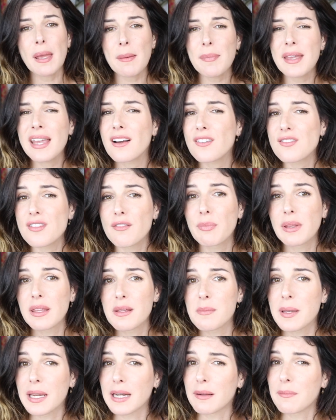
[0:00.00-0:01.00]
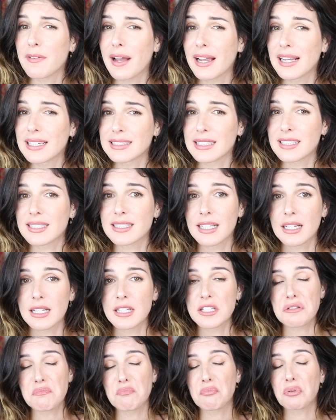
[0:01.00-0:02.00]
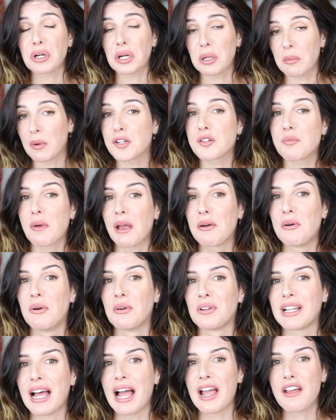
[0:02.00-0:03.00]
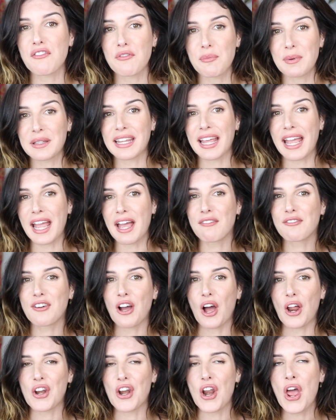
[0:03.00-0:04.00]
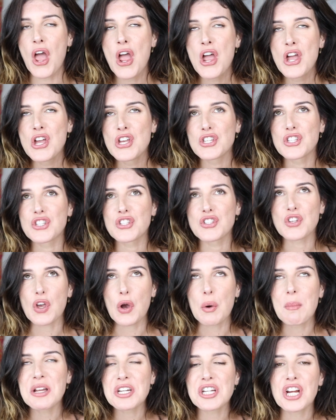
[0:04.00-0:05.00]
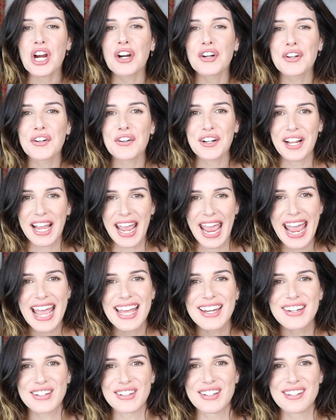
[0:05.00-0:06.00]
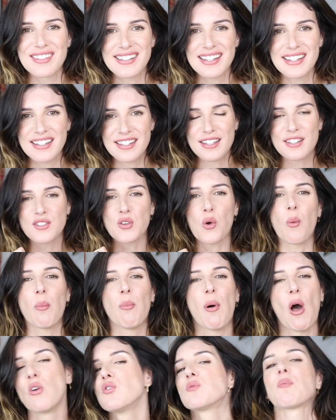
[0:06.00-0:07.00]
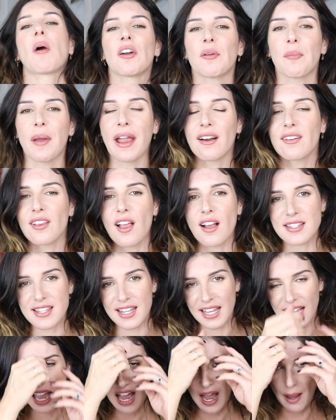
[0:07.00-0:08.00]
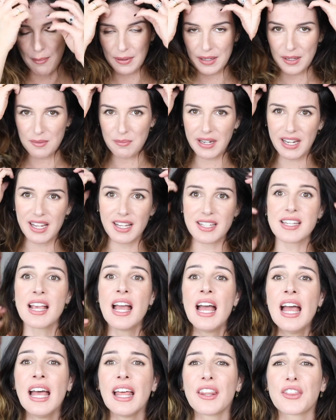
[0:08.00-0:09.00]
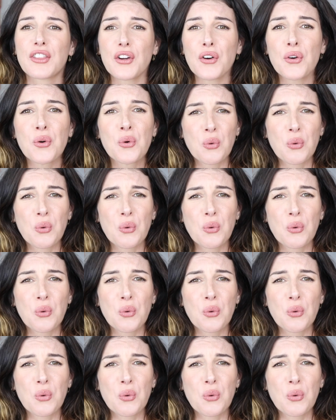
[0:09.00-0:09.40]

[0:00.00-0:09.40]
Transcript: baby hairs have been the bane of my existence pretty much my whole life, but they have gotten so much harder to handle since this whole postpartum hair loss thing happened because they're